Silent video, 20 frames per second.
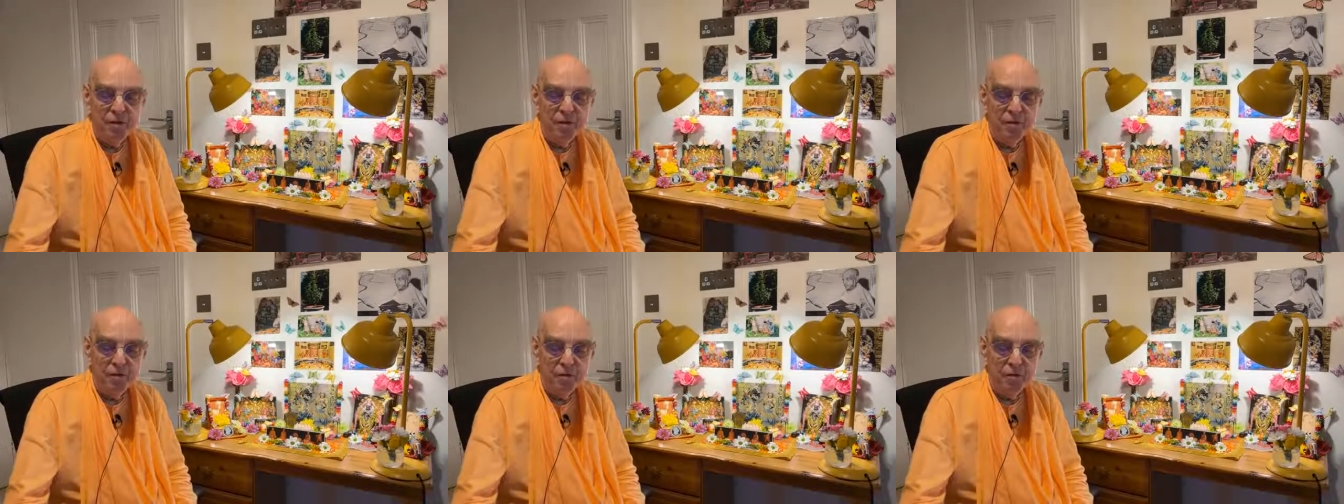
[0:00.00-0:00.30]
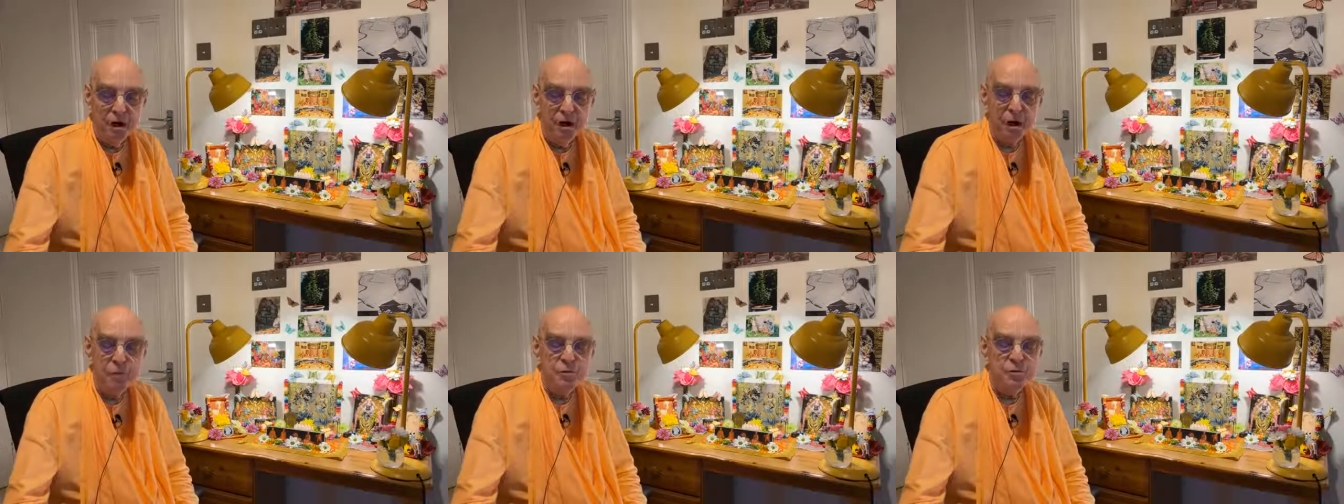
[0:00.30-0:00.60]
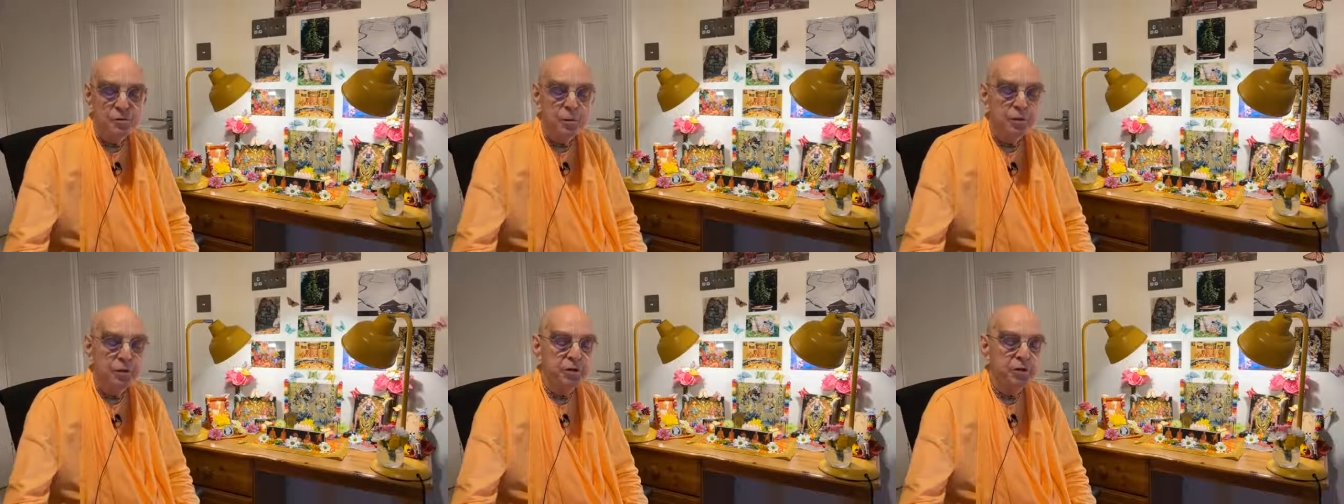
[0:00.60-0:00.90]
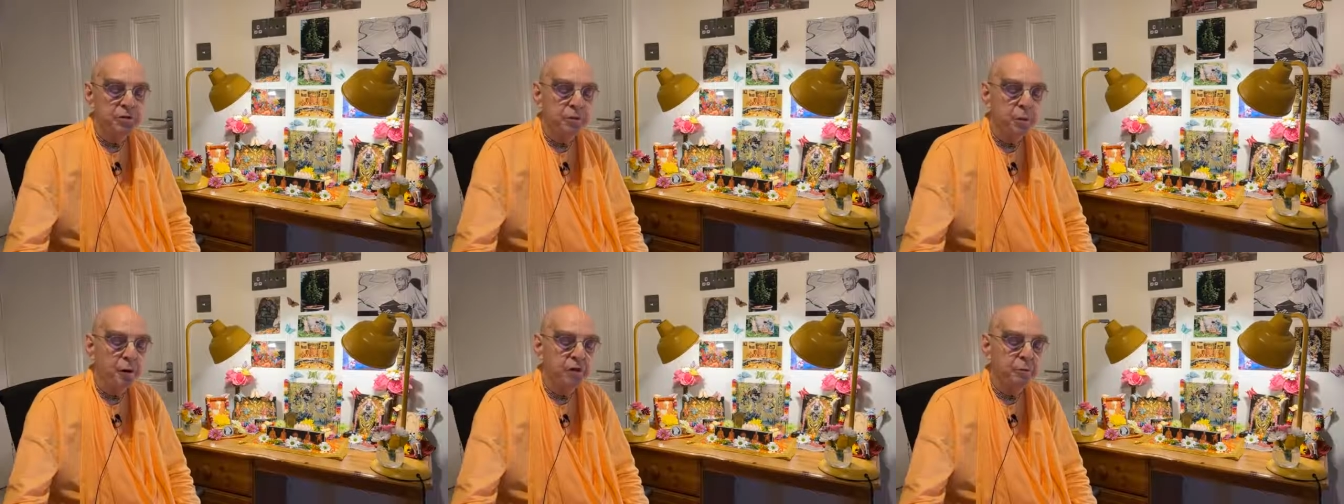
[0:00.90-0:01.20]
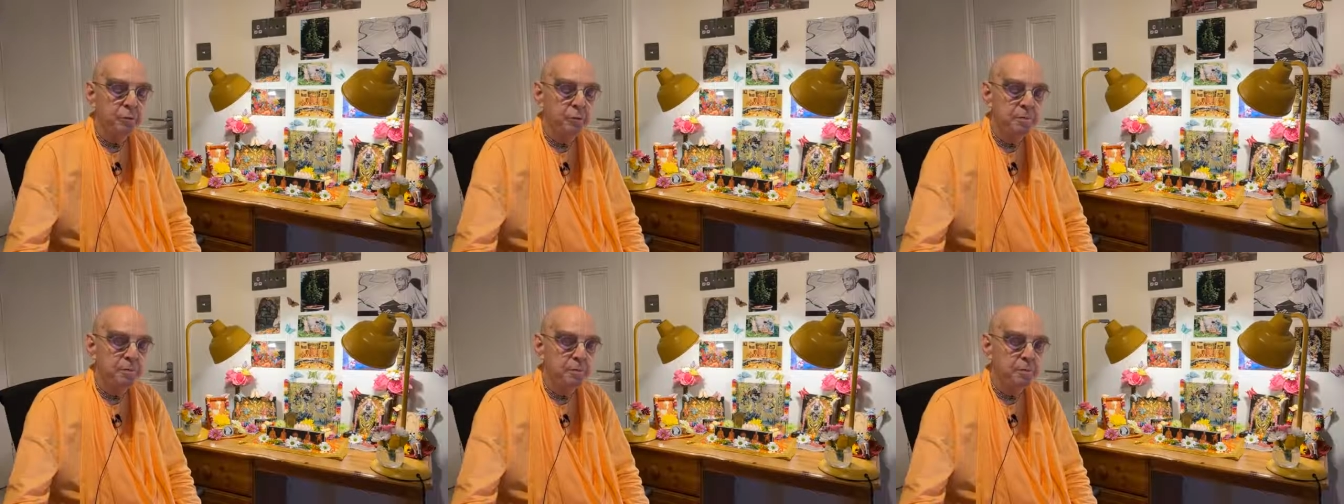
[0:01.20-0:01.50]
Their arms were
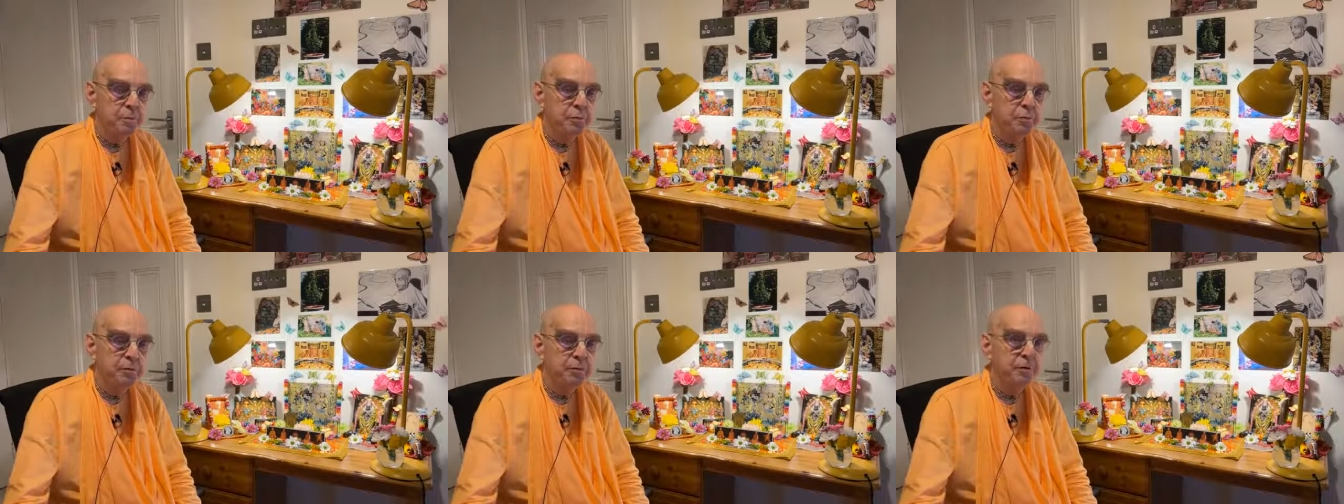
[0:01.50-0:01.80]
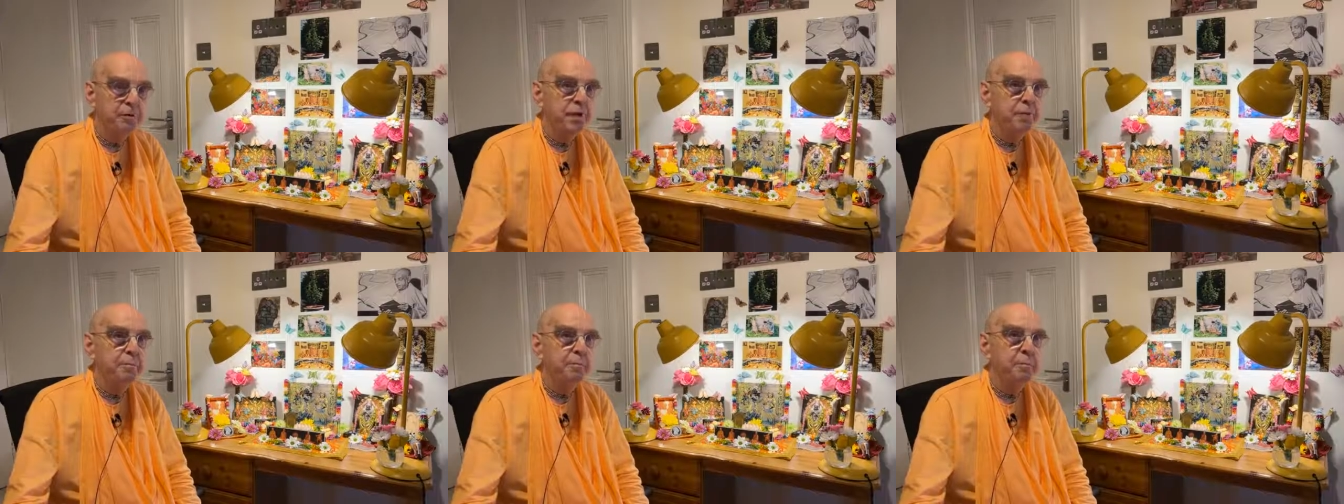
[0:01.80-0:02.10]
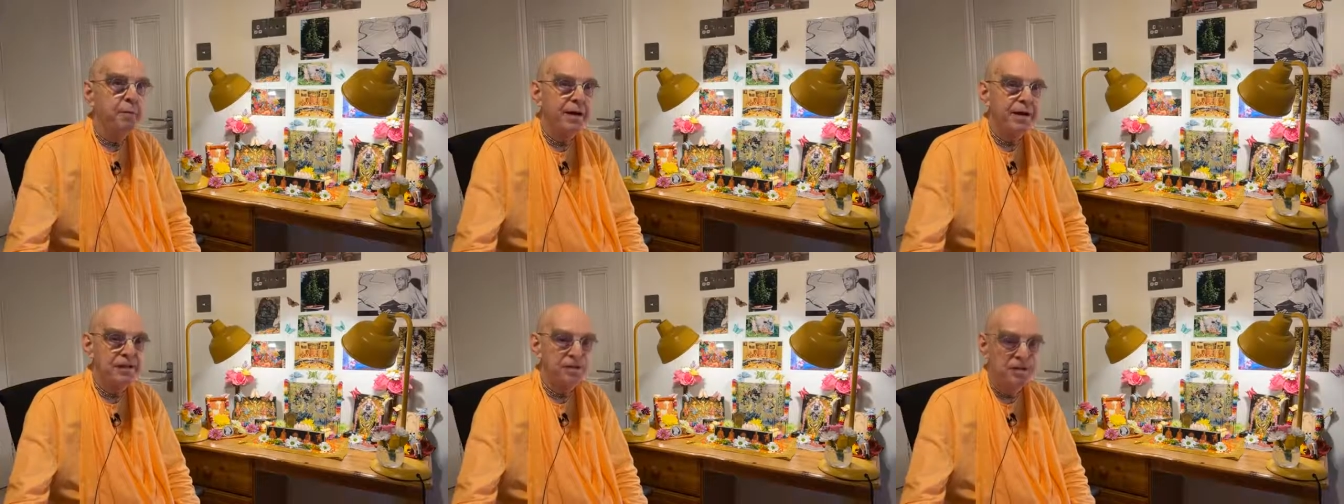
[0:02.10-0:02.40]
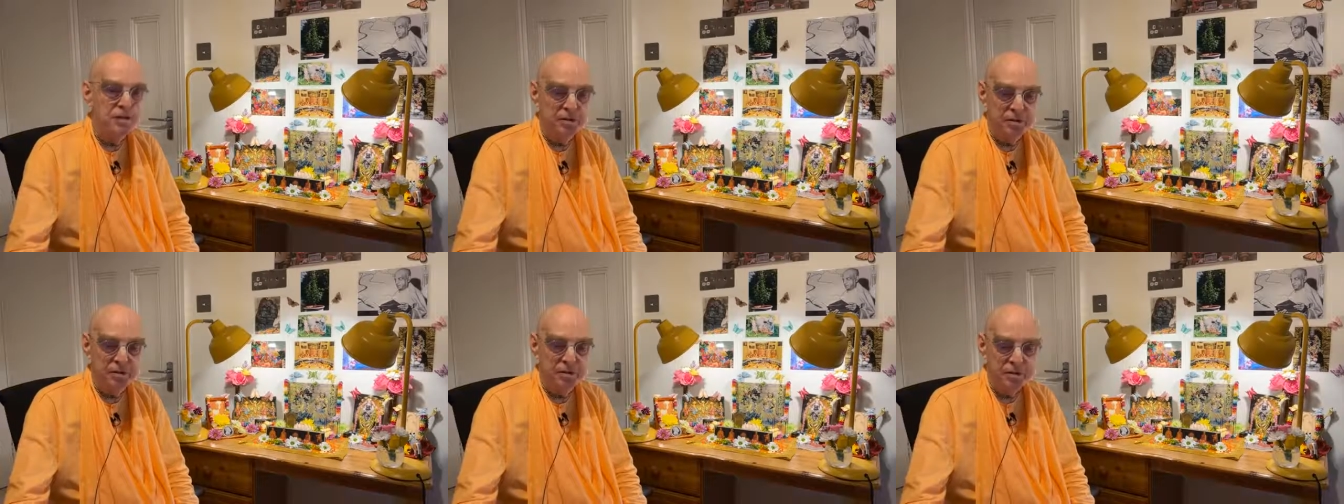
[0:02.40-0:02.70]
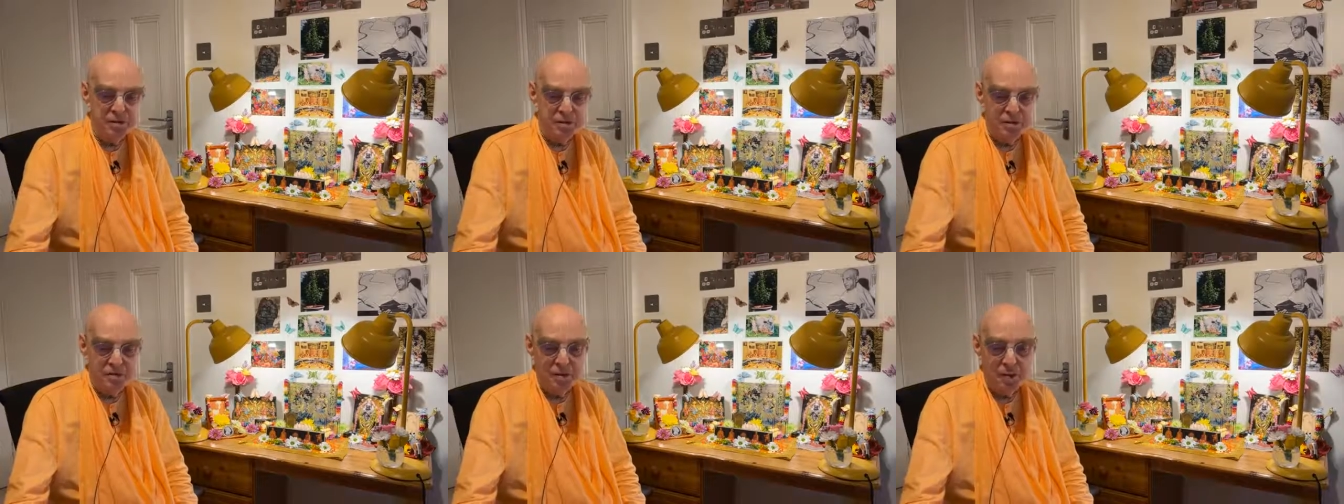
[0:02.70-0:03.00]
adorned with brilliant
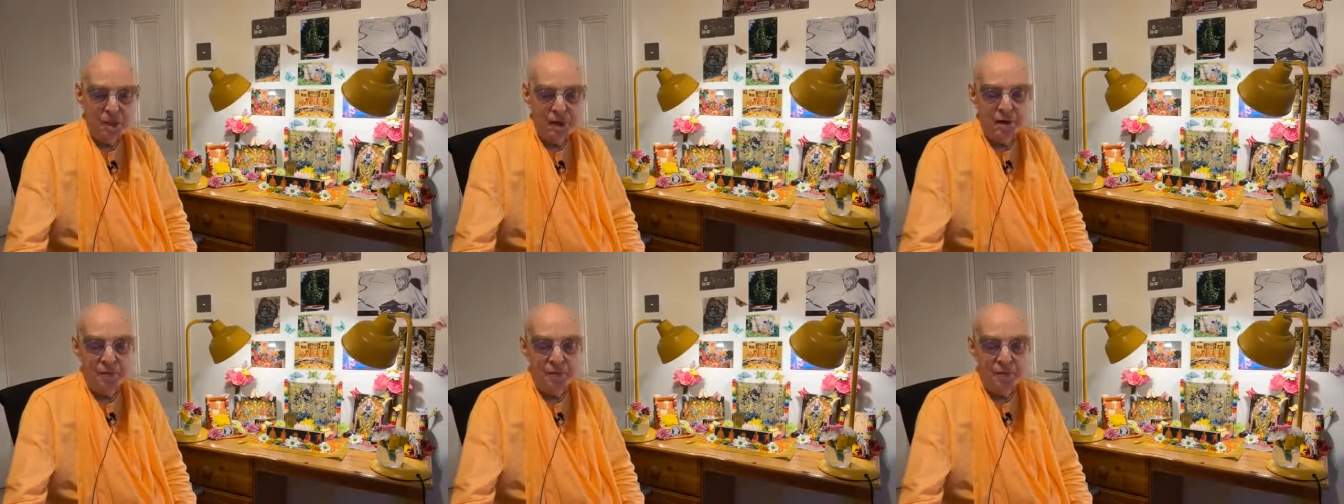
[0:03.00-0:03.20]
bracelets,